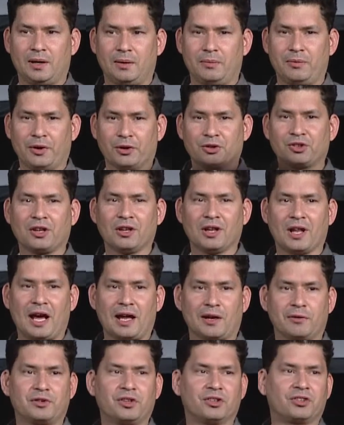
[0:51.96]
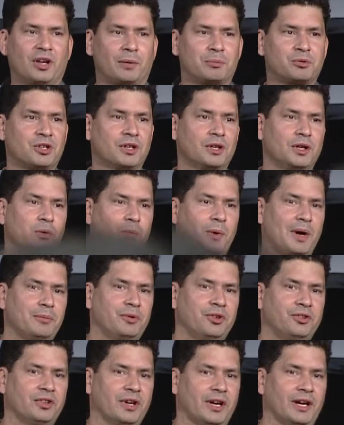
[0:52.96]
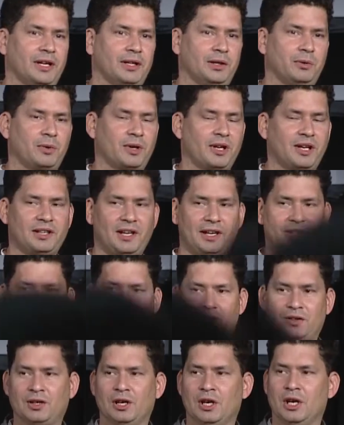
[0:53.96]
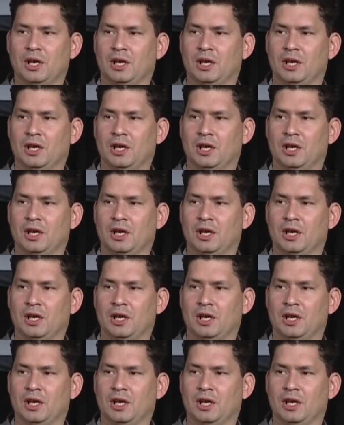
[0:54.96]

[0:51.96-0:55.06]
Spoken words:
there's a lot of deception in web design, and what I'd like to